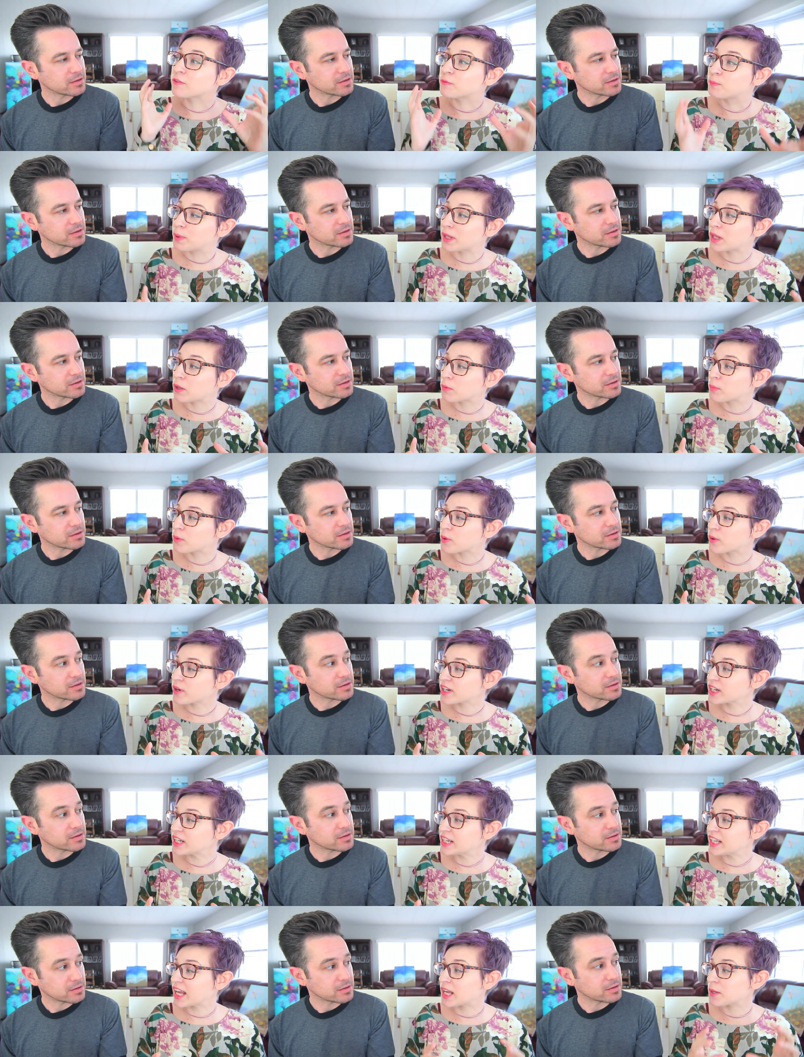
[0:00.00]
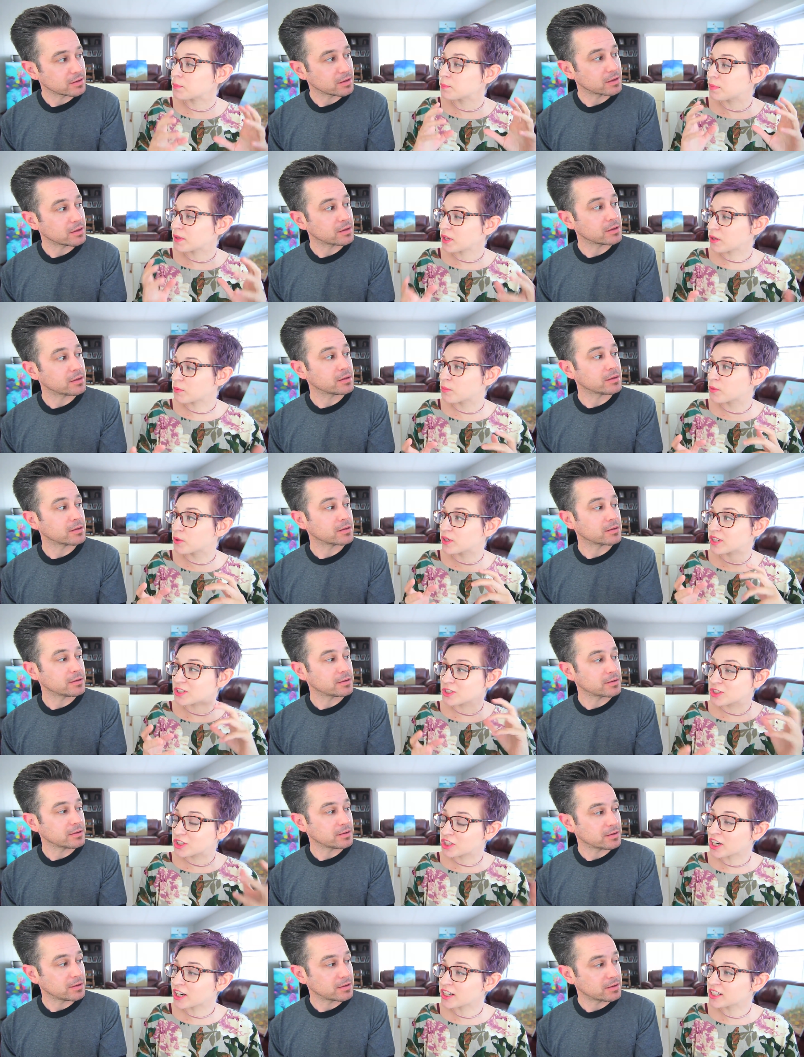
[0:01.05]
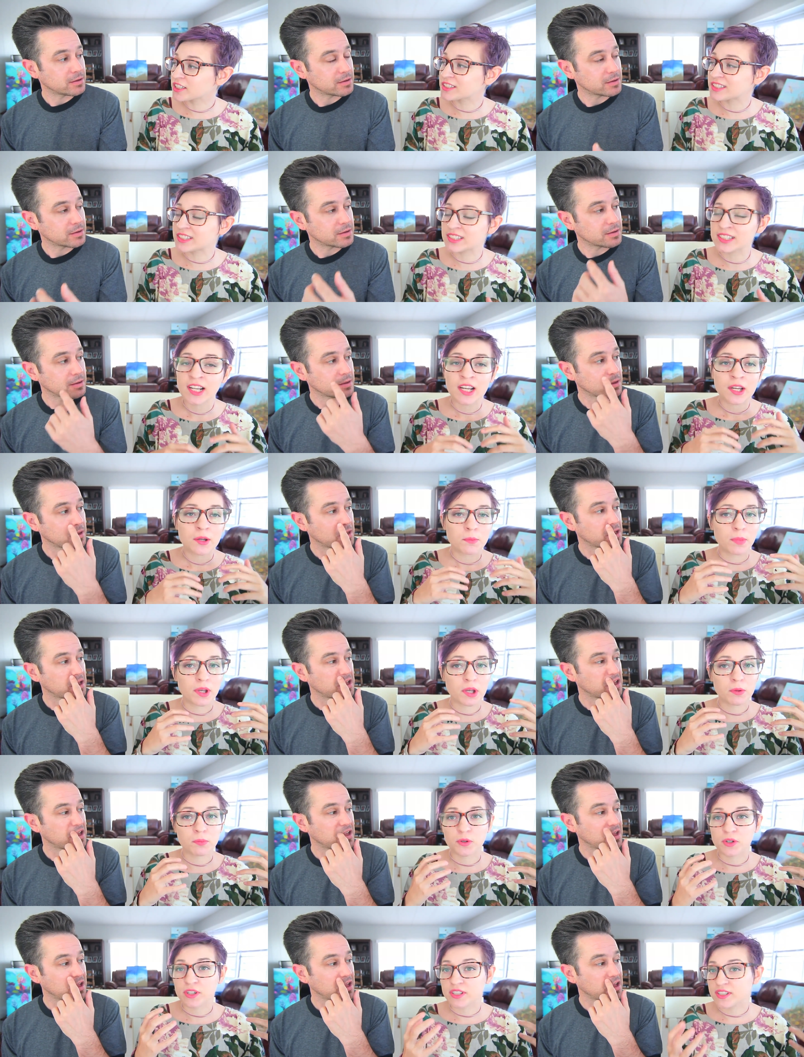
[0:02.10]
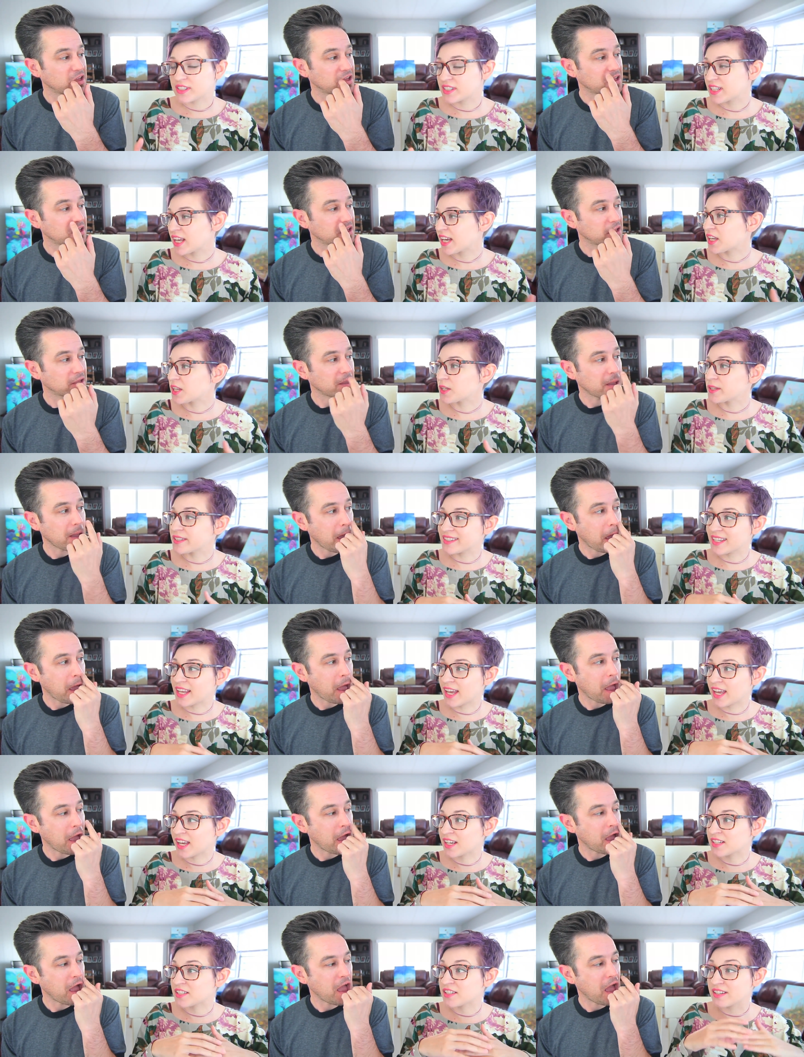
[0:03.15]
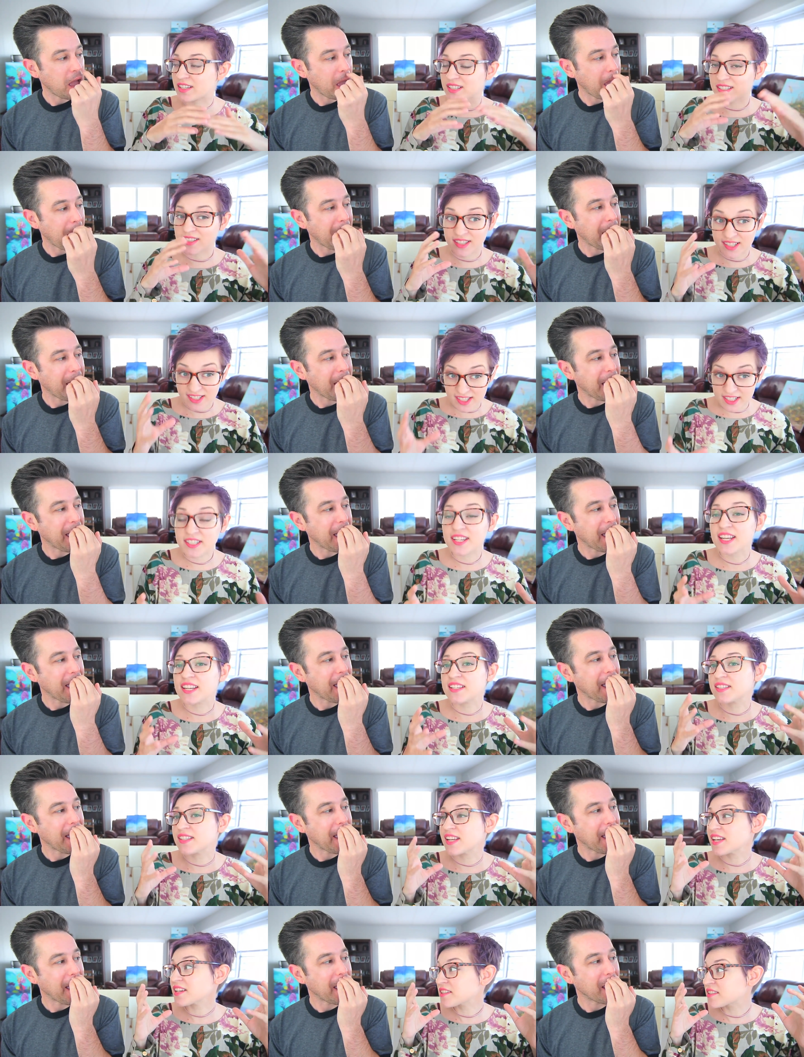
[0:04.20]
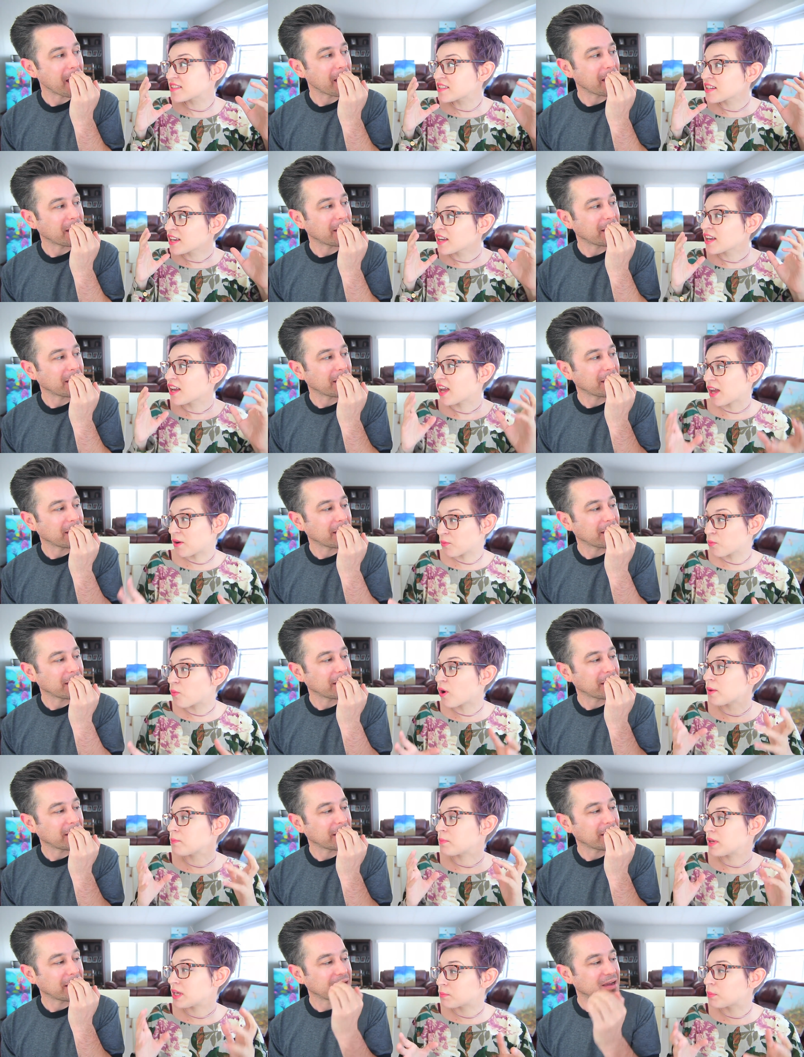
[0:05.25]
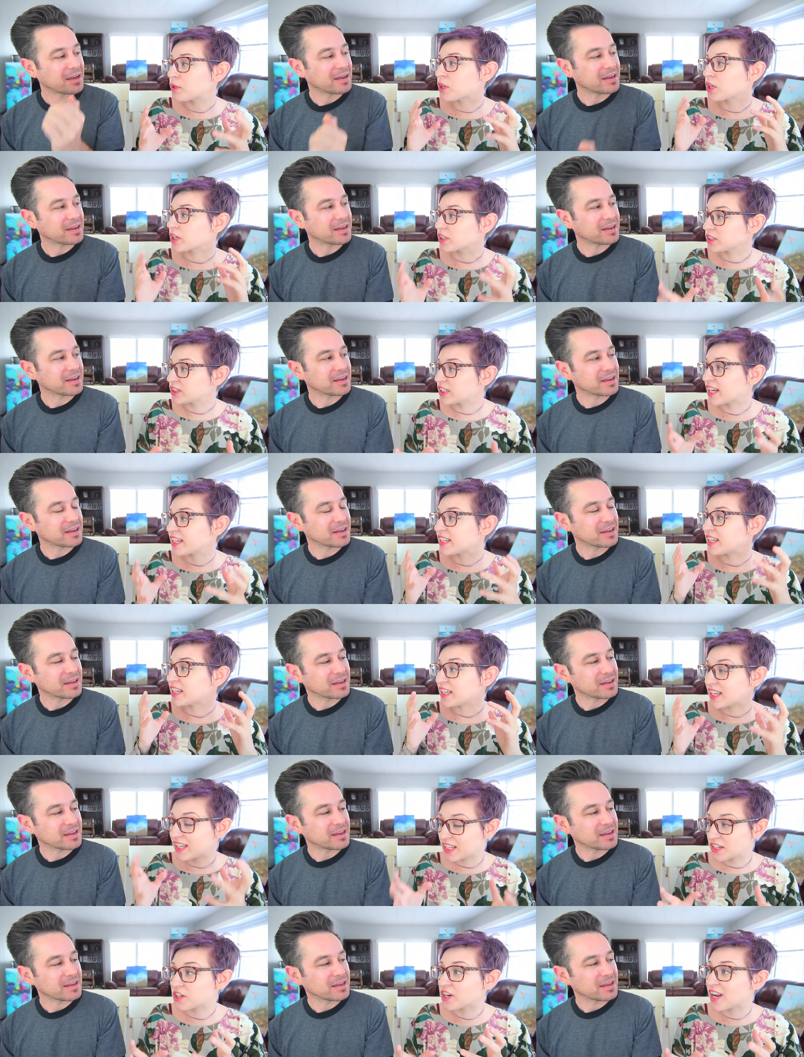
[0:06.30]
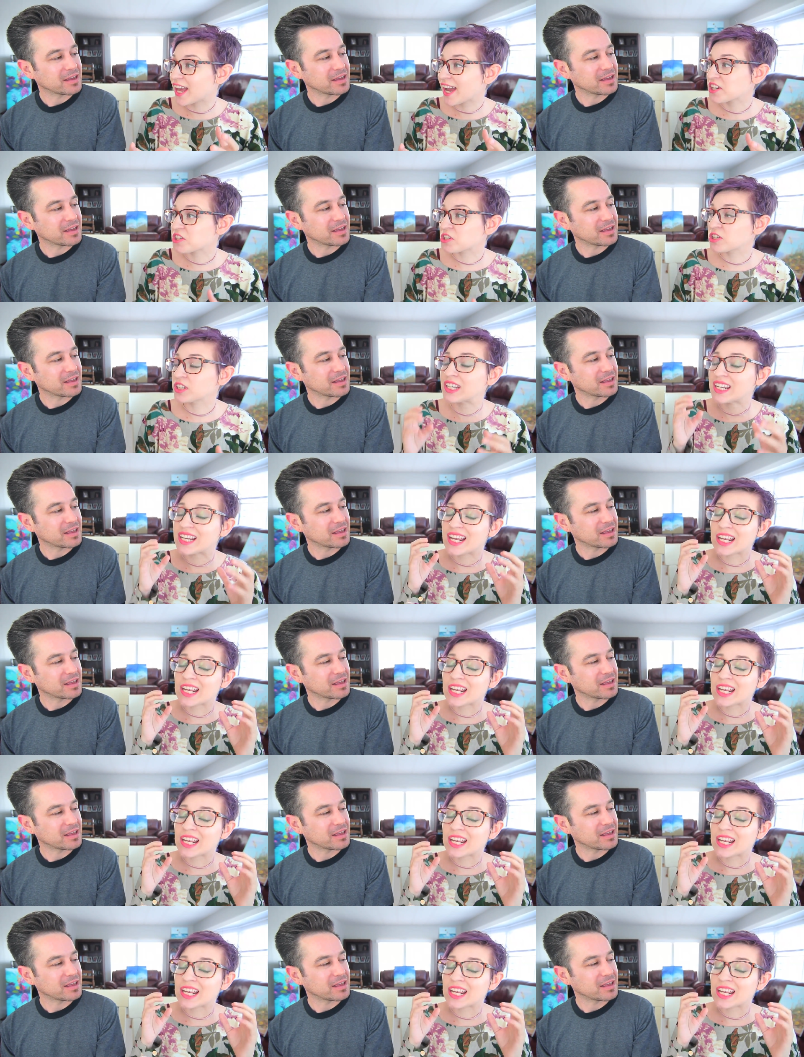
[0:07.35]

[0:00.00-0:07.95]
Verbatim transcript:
Speaker 1: of Billboard and Billboard charts, Billboard sales, and statistics, and what people are liking internationally.